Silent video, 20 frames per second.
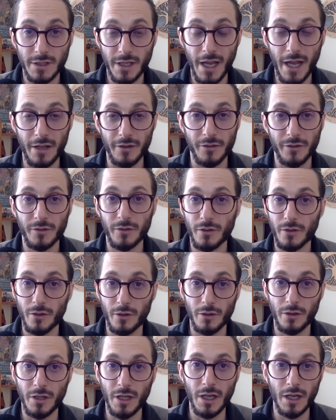Yes,
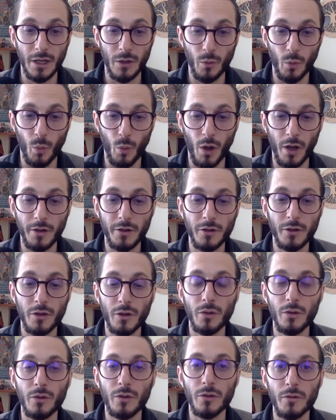you did it. 1,
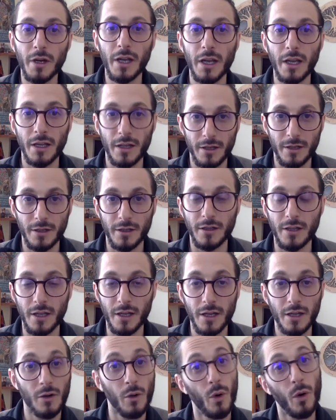2, 3. You
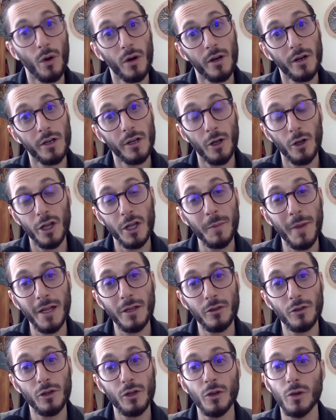did it, or you only
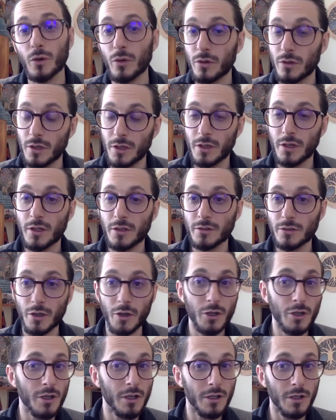made 2.
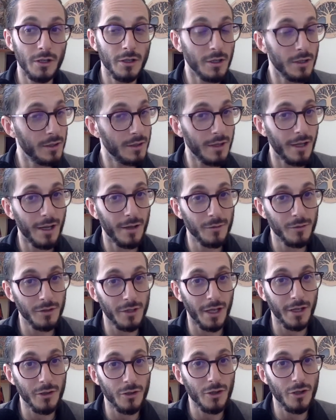So it was a
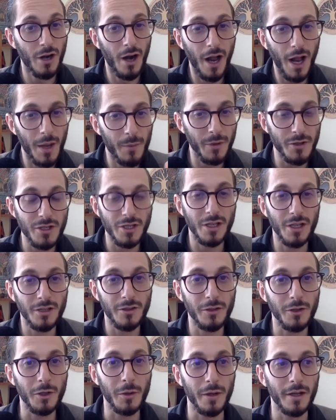nice try, but you
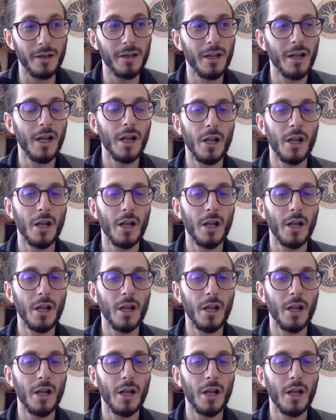didn't do it.